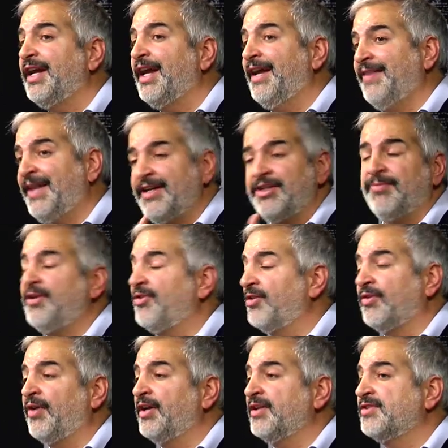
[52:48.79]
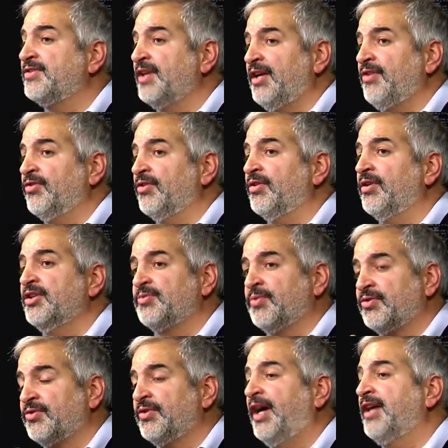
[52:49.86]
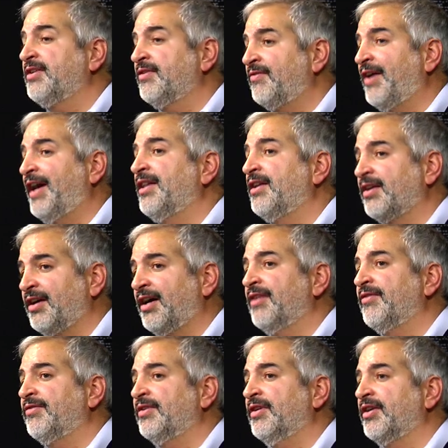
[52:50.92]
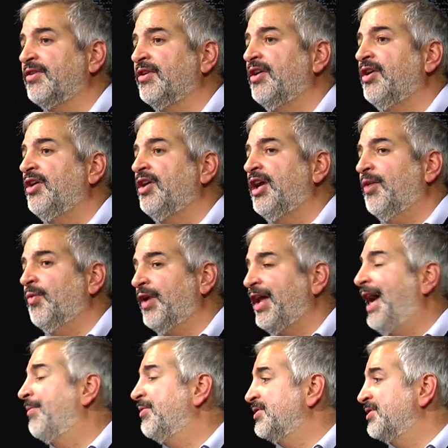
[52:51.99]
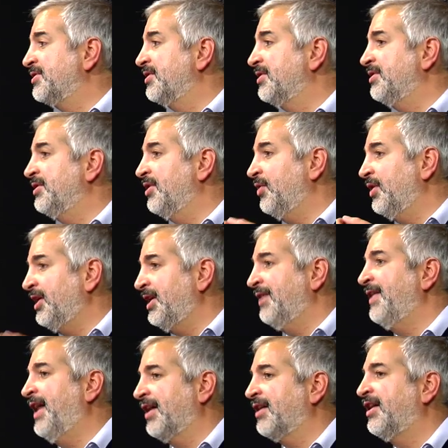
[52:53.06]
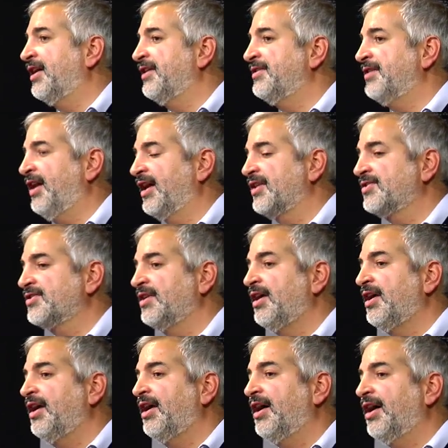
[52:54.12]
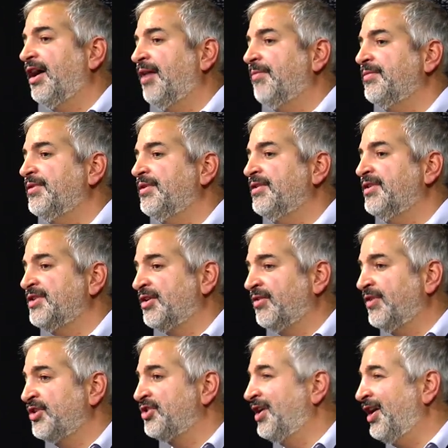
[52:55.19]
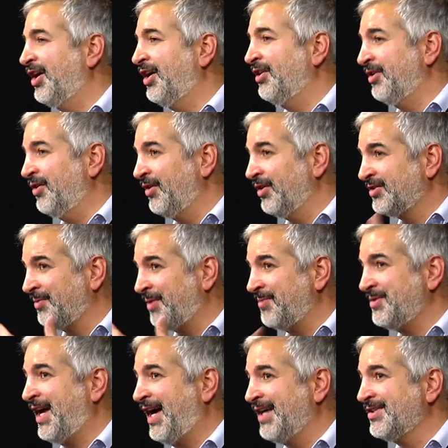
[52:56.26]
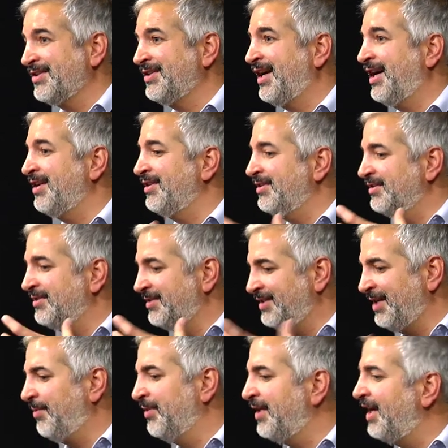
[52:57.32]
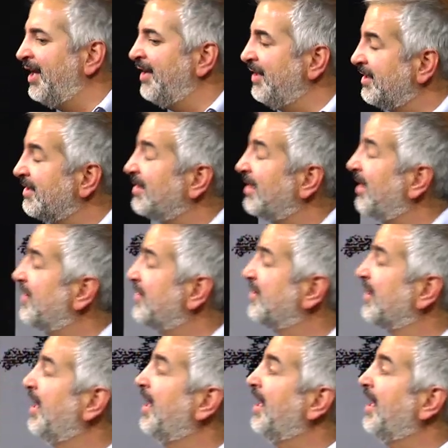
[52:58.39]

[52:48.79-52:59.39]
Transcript: And that to me is the greatest danger, is protracted violent conflict and what happens in that context. Does intervention sometimes hasten that, deepen that? I think it does.